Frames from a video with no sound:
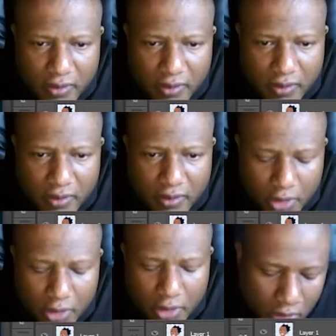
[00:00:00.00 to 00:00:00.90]
Boom.
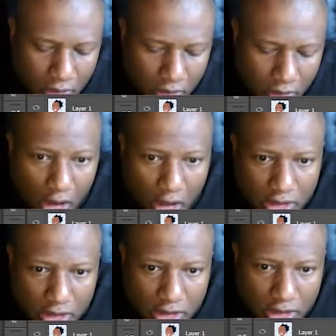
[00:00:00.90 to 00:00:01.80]
Alt to
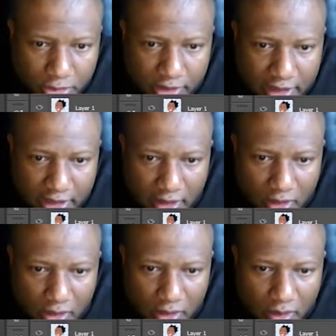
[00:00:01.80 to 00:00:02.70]
bring that
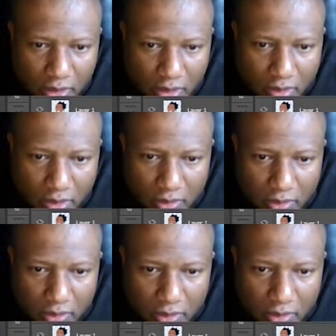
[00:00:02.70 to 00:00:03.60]

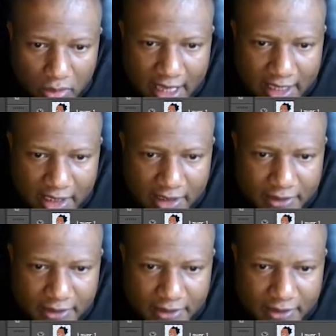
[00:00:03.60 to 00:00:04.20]
tail back in. And